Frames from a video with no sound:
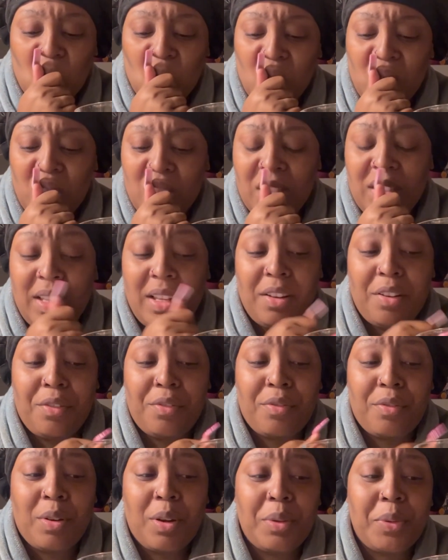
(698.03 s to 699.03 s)
instead of
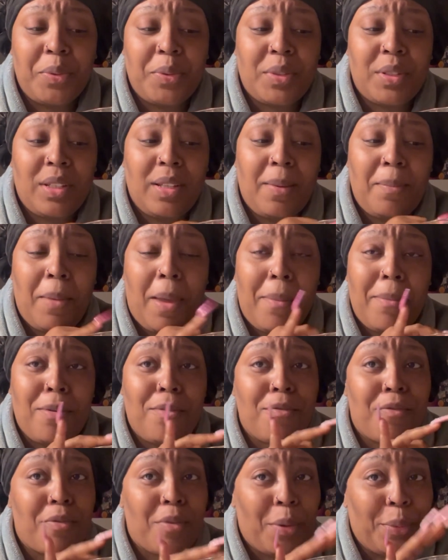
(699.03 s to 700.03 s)
frozen, and maybe
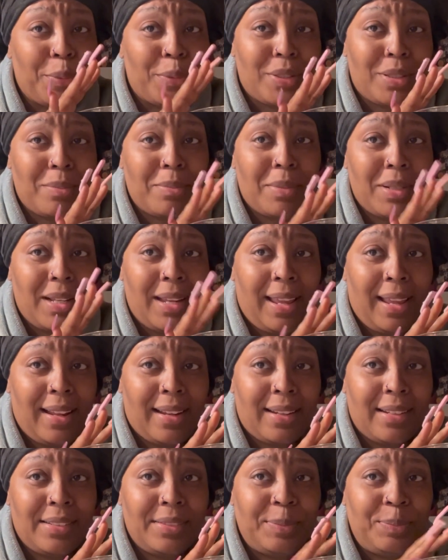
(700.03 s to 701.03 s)
frozen
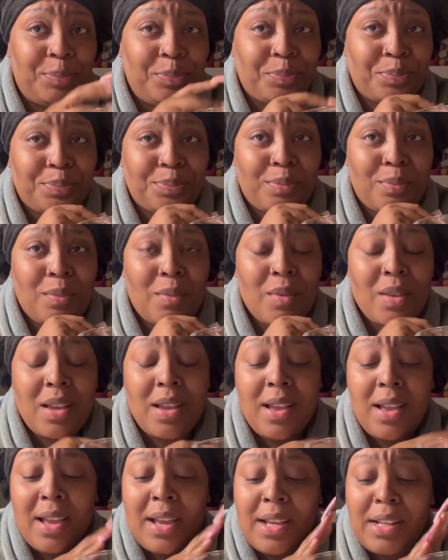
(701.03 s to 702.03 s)
banana.
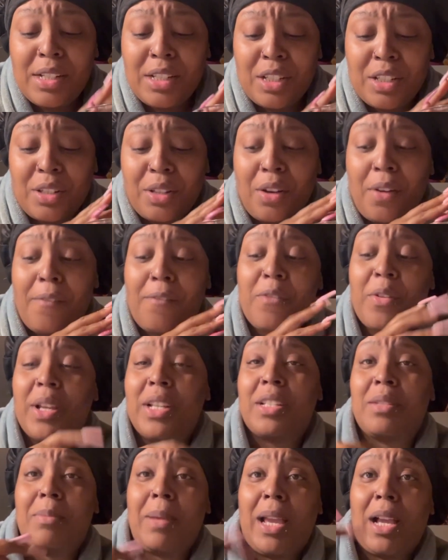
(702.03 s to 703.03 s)
Just so the
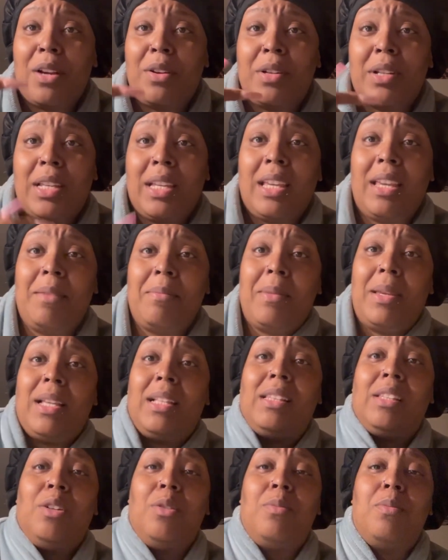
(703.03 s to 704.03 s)
fresh mango can give me a
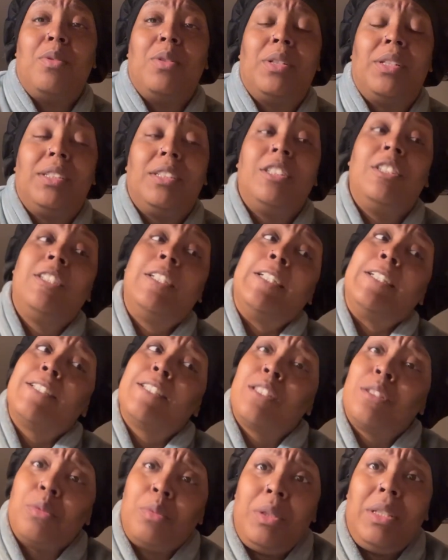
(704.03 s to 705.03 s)
little more
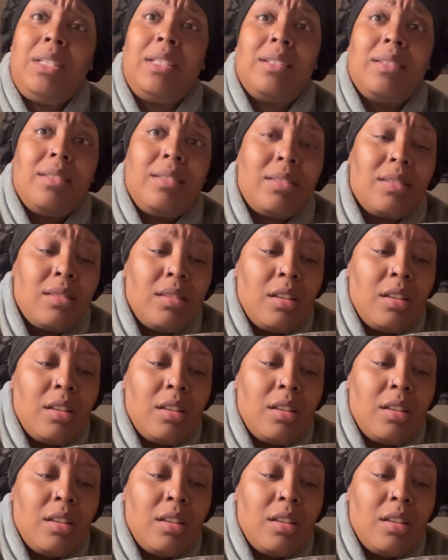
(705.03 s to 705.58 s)
sweetness.